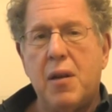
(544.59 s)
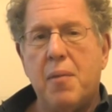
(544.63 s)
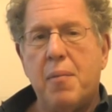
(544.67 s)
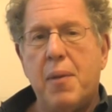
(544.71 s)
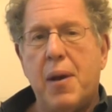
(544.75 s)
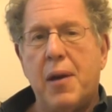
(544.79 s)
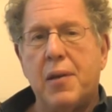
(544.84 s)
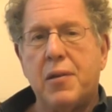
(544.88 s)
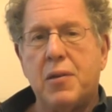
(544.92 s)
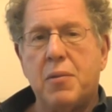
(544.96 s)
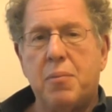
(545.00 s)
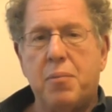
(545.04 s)

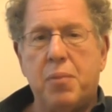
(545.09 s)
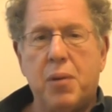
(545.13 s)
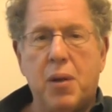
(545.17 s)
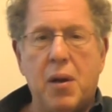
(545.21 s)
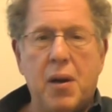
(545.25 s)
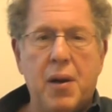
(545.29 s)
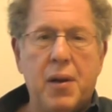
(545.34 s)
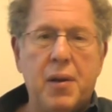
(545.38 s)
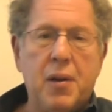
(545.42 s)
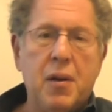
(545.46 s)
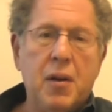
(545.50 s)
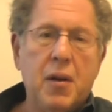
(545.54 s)
amount of
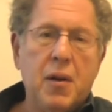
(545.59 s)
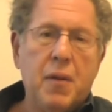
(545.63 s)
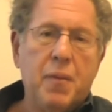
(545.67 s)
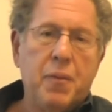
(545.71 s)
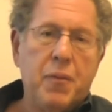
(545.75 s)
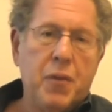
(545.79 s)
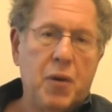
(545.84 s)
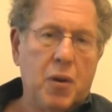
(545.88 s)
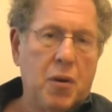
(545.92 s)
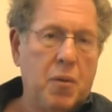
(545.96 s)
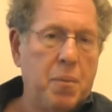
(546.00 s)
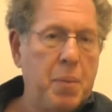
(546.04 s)
blood,
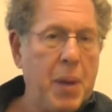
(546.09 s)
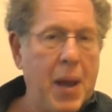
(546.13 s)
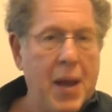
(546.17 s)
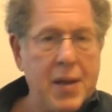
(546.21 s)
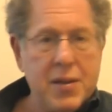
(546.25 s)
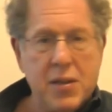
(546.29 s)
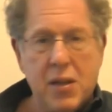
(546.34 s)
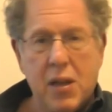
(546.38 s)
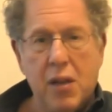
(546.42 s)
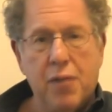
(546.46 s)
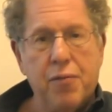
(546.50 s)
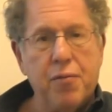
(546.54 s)

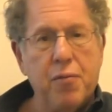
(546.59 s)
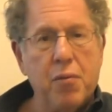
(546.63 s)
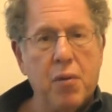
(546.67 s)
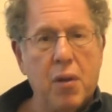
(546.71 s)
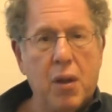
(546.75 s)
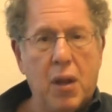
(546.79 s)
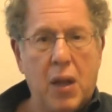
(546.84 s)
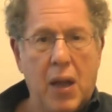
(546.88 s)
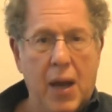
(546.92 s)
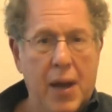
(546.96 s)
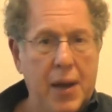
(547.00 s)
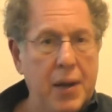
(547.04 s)
passing it through the
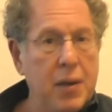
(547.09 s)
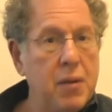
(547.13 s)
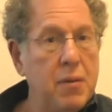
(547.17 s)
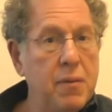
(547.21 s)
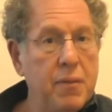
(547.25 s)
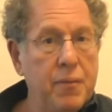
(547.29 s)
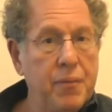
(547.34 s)
light,